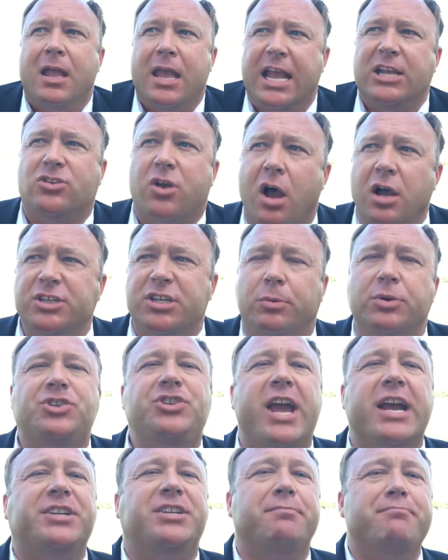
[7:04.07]
As long as there was
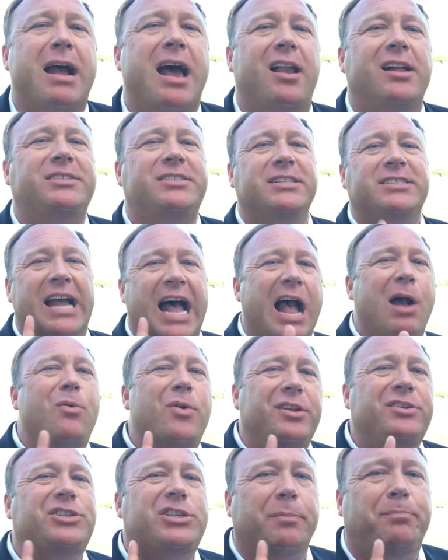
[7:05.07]
checks and balances, I
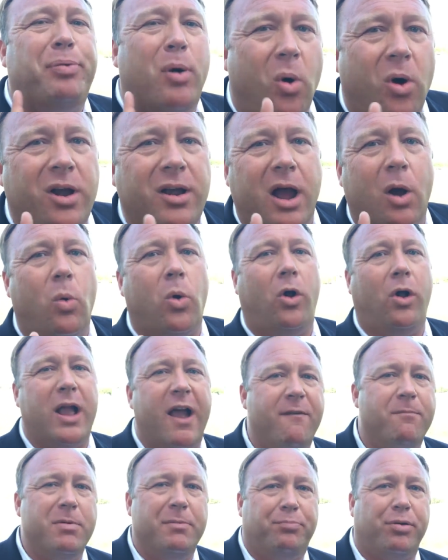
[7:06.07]
would support a world
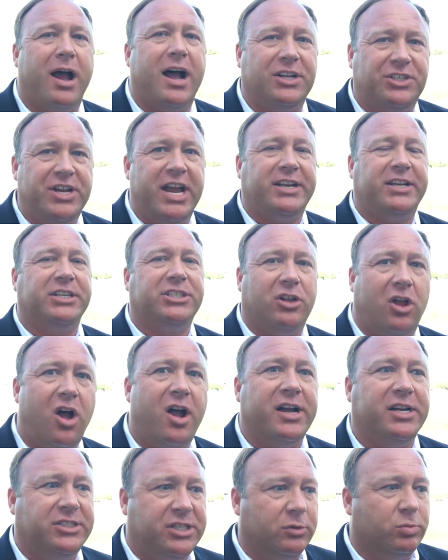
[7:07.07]
government project as
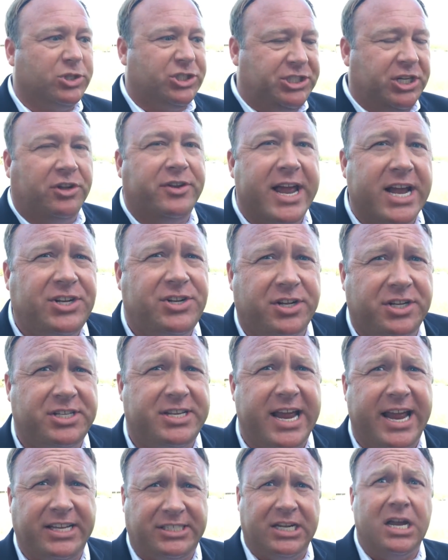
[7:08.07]
long as there were still nation
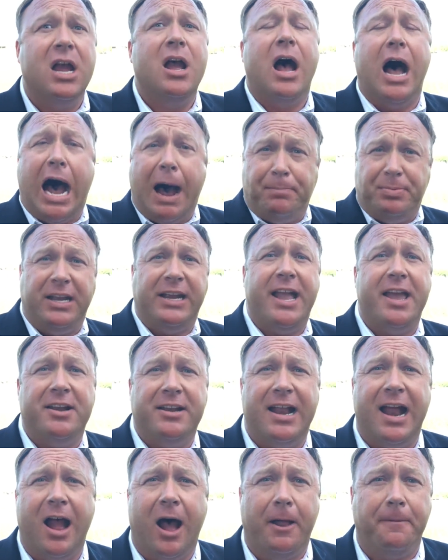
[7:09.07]
states opting in
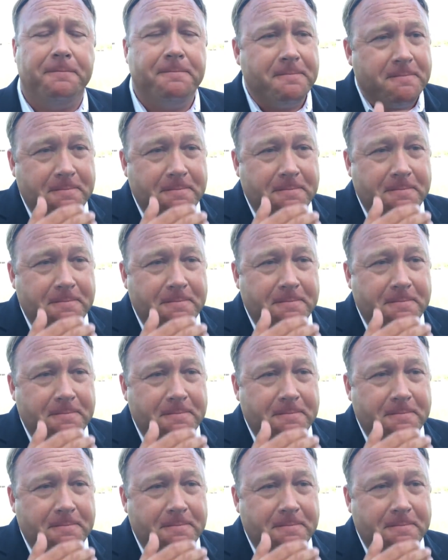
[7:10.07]
and out